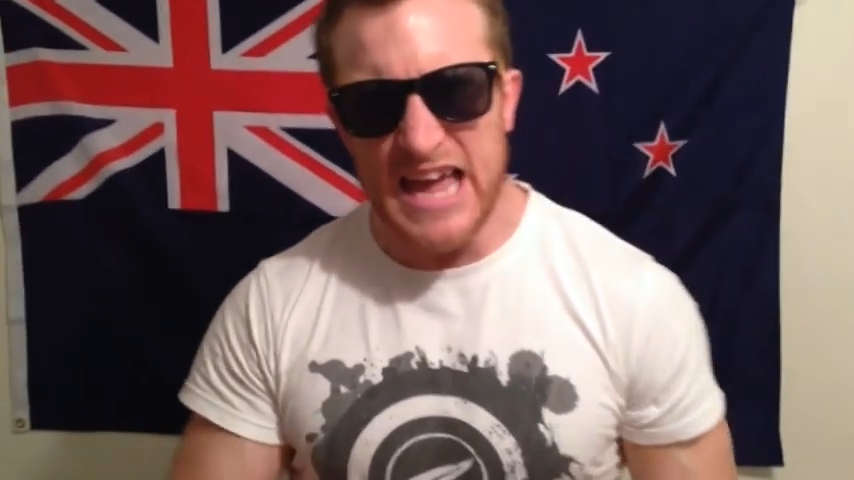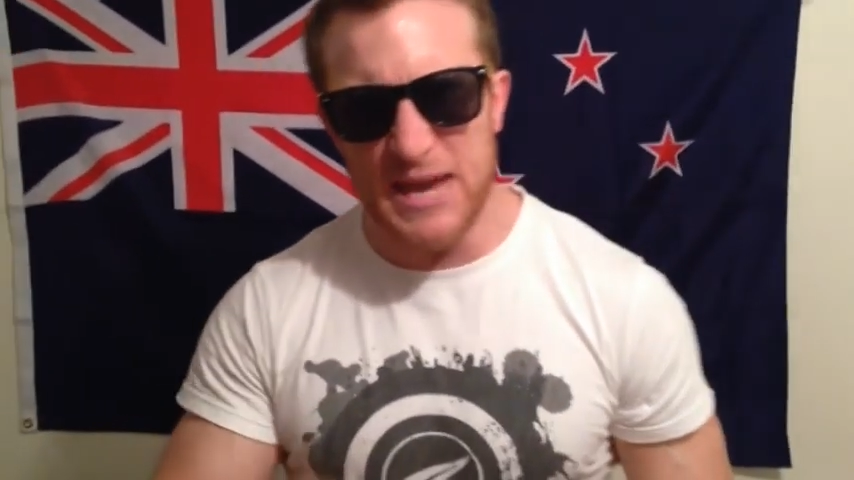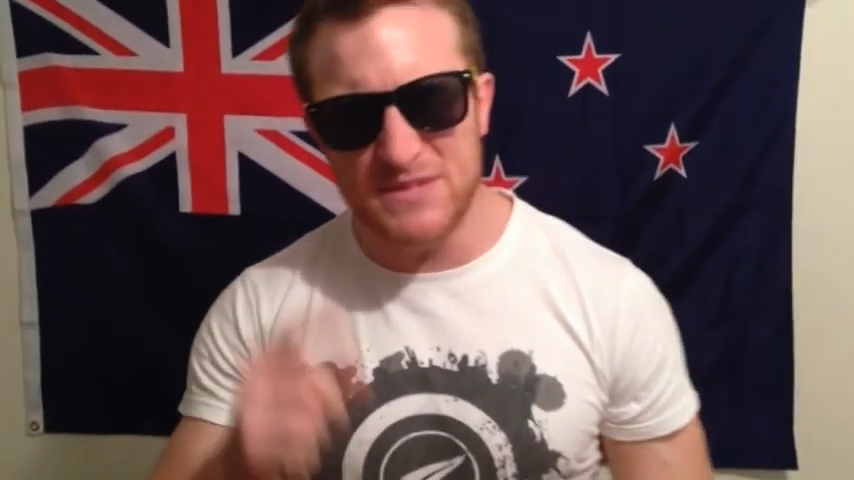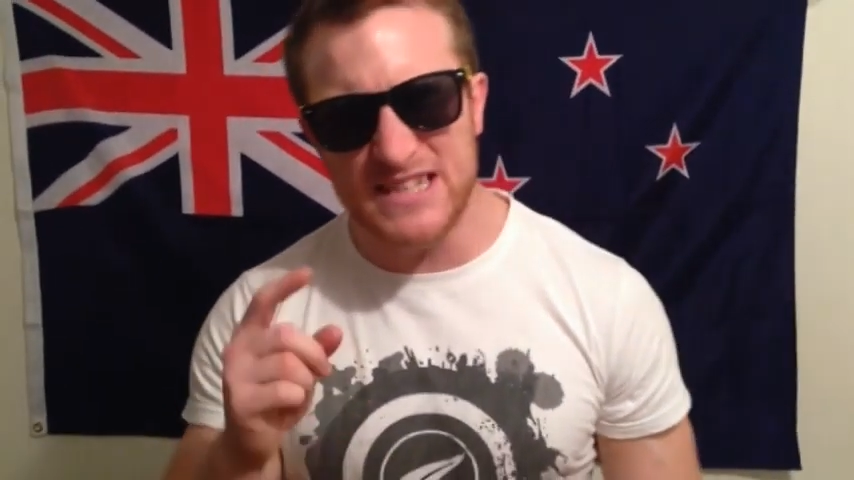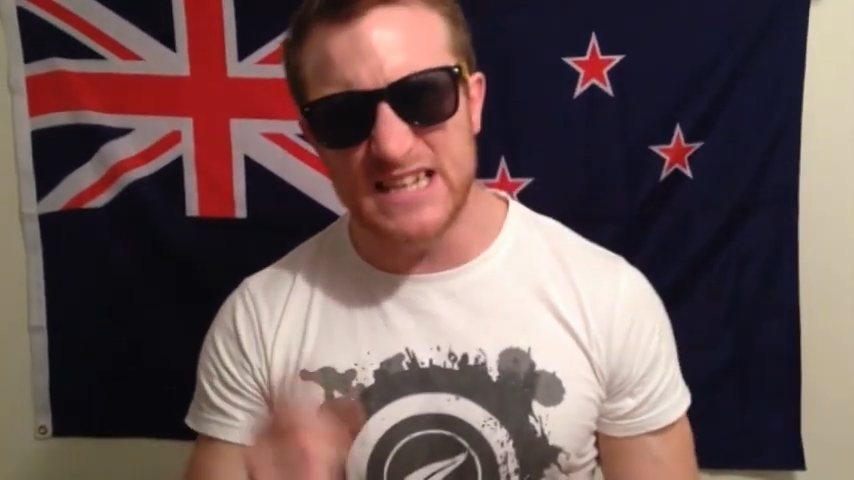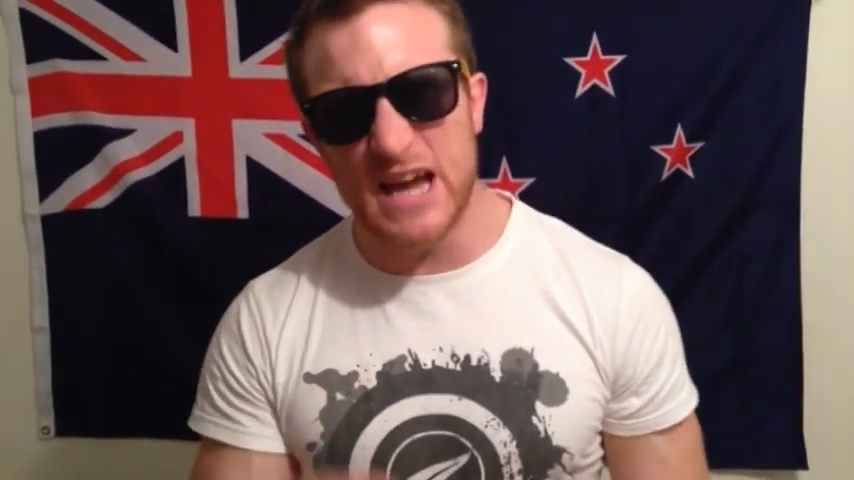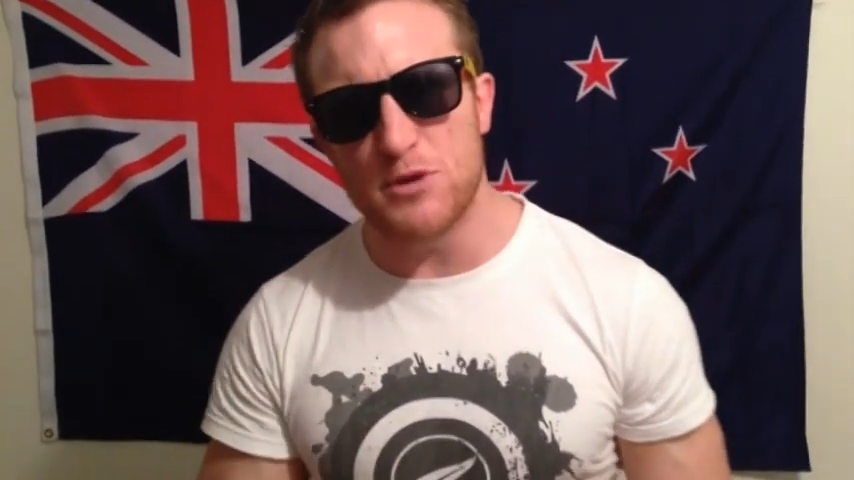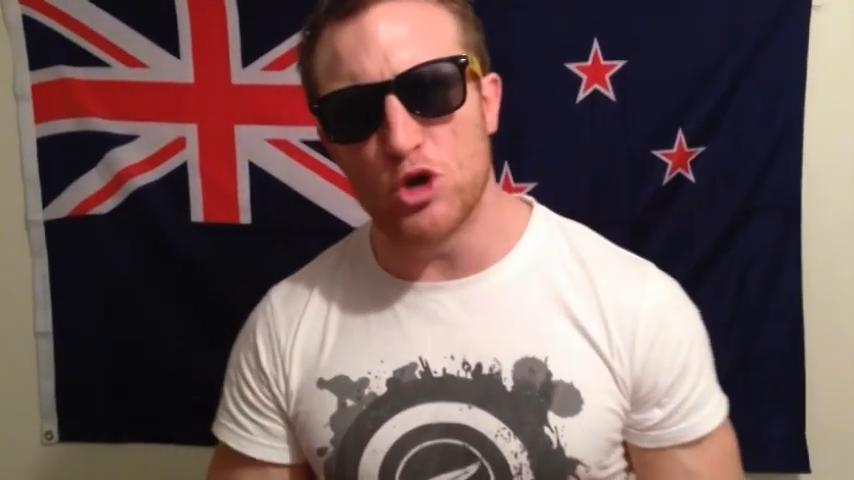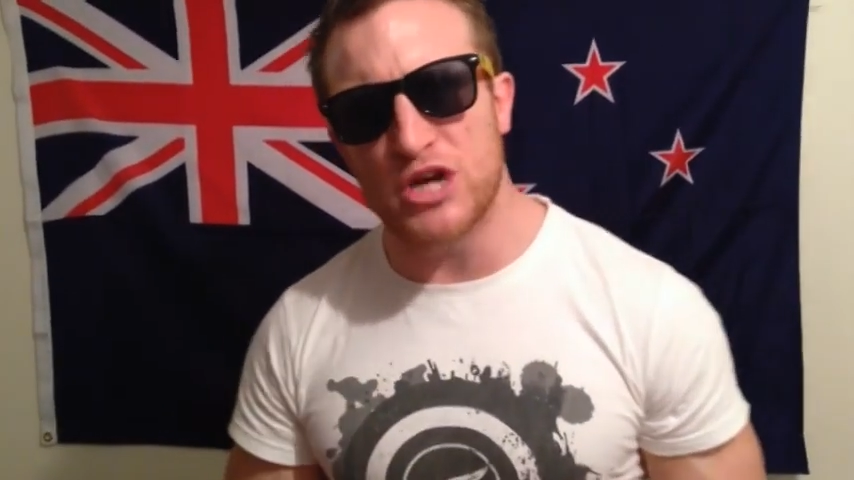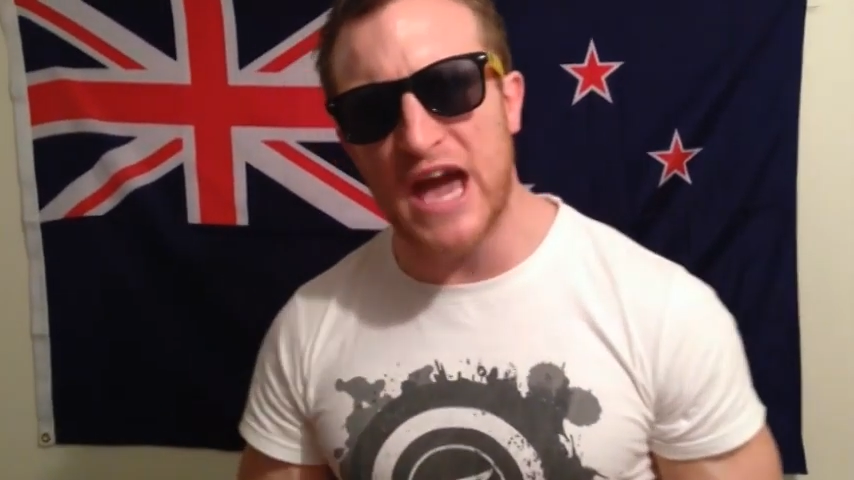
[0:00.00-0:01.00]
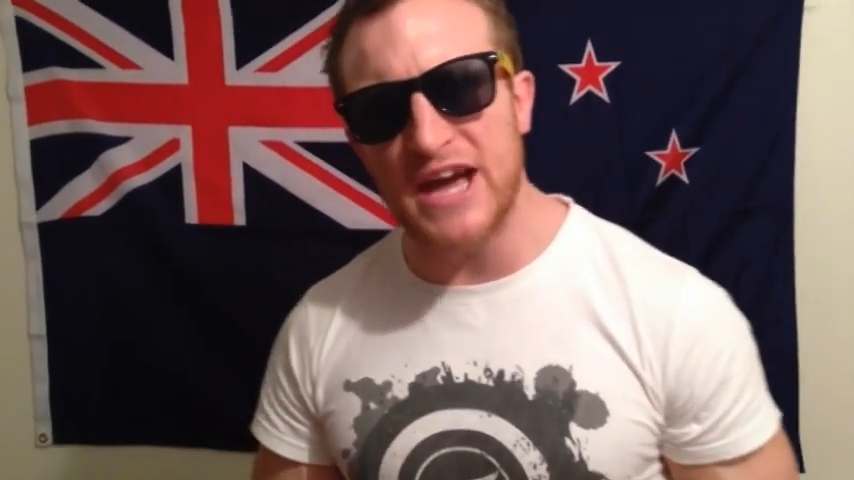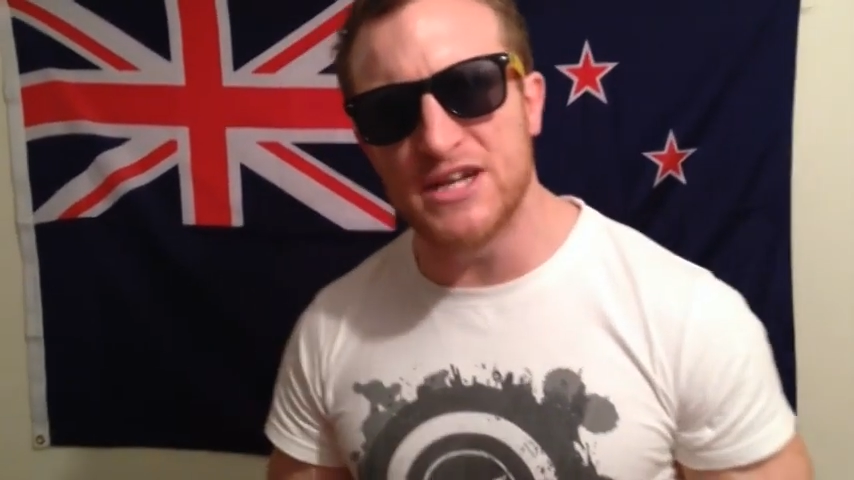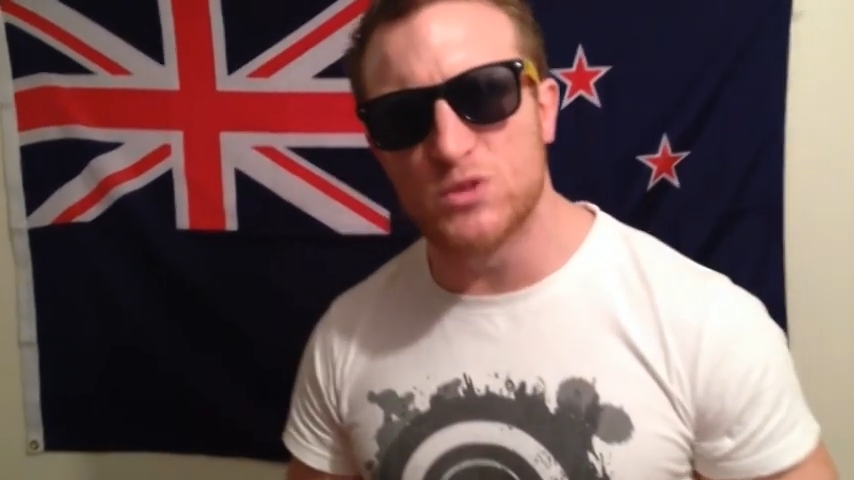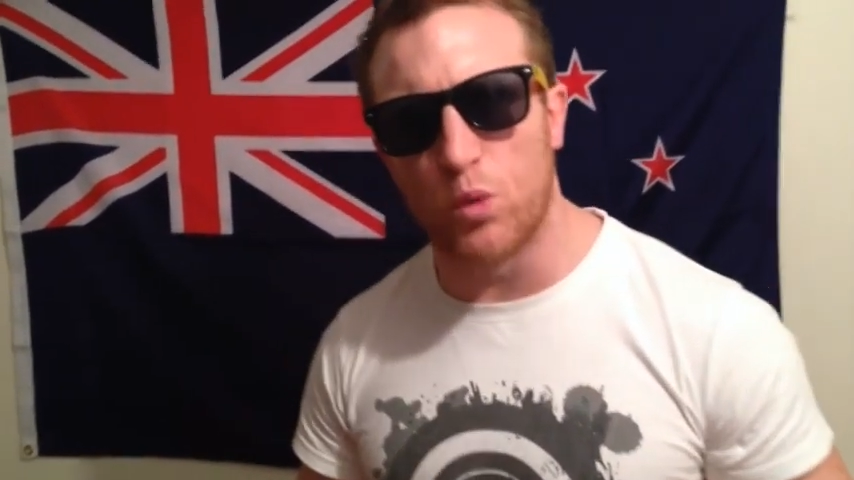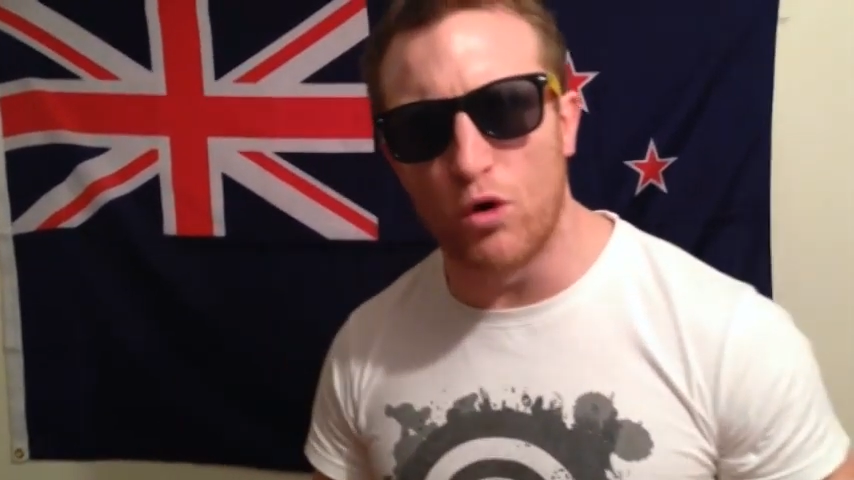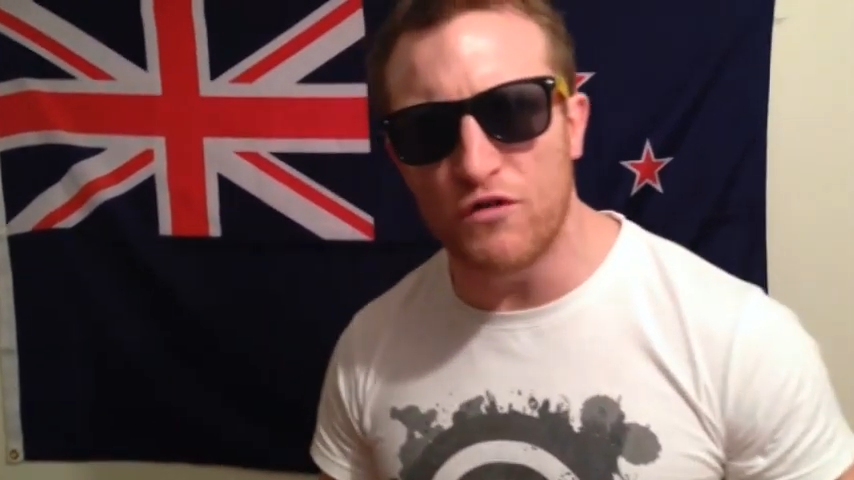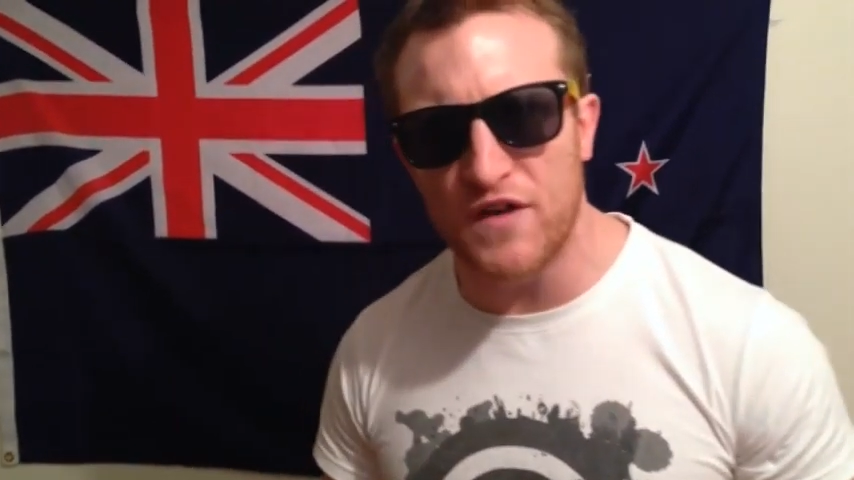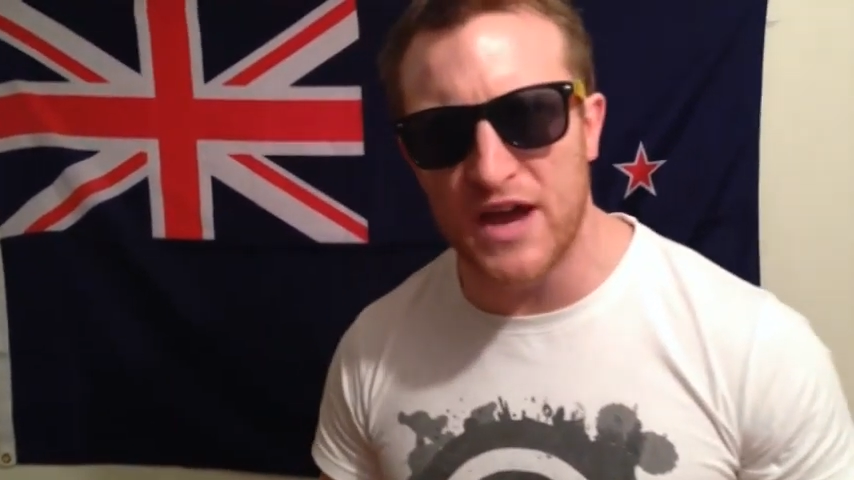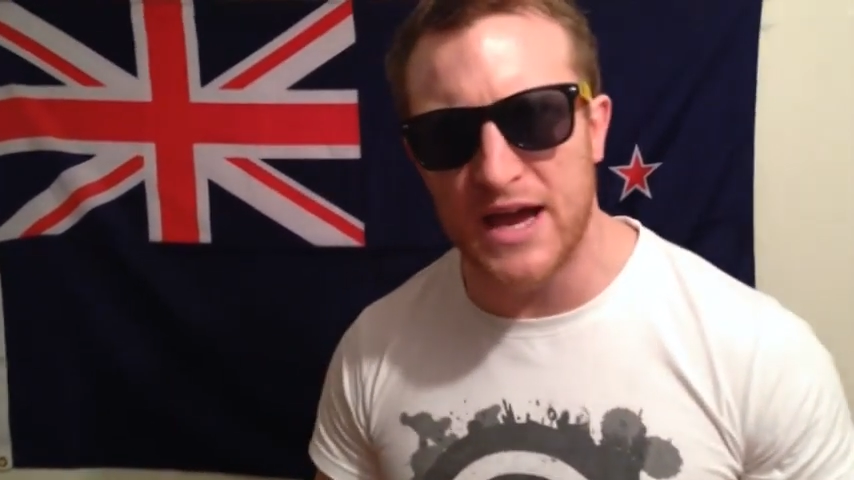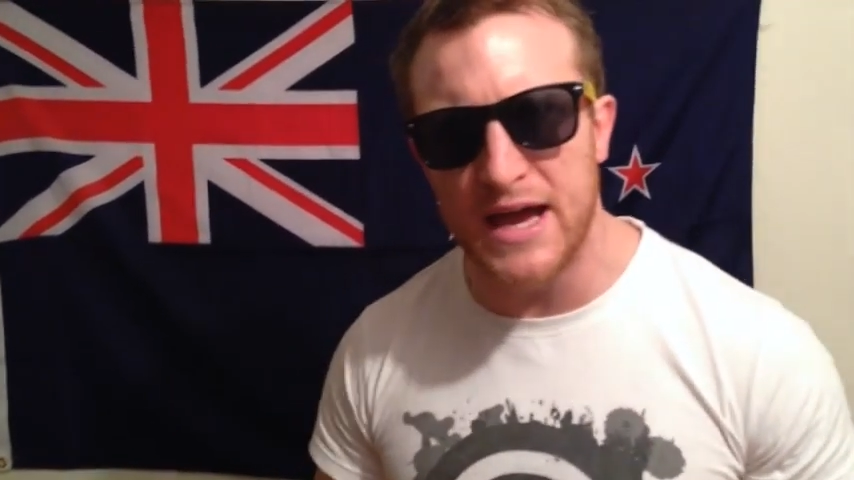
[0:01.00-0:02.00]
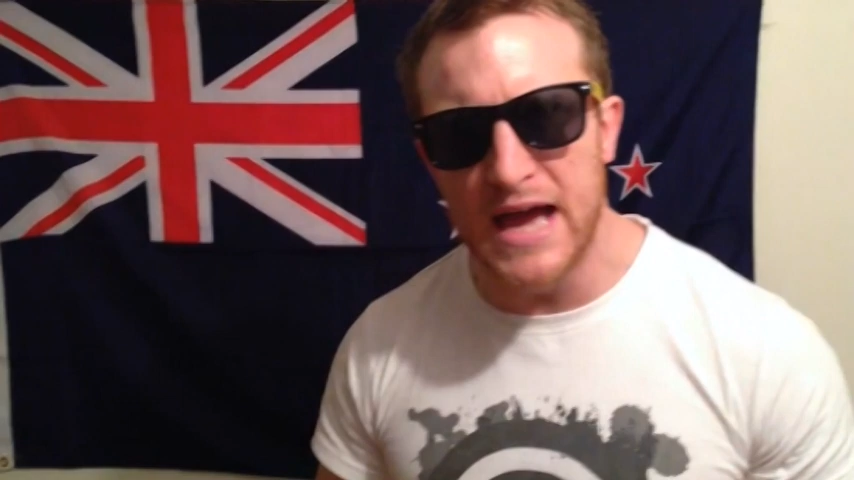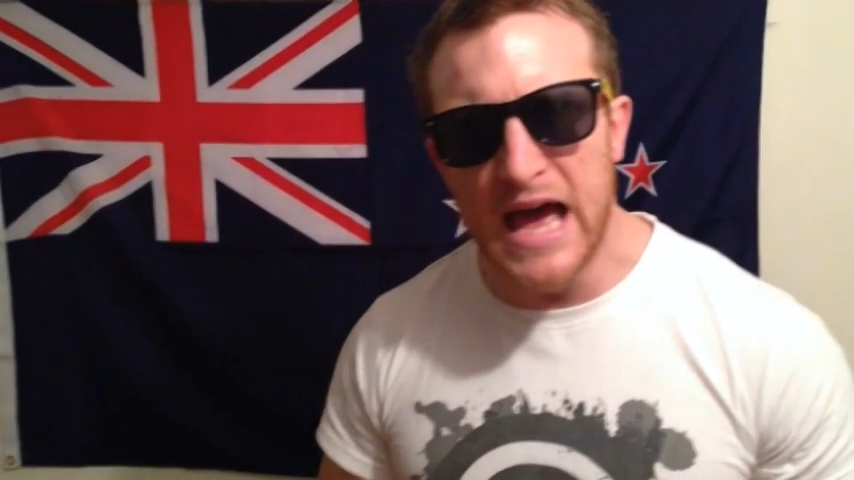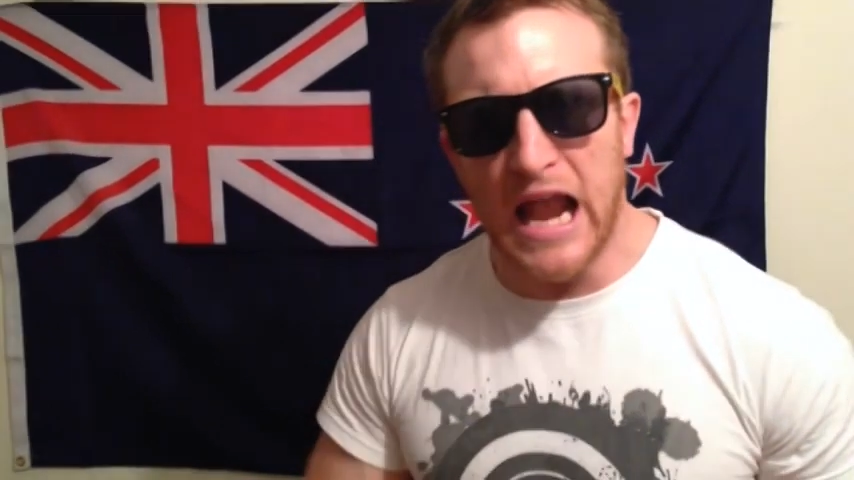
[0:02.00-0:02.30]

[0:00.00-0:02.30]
MCW Caged Warfare,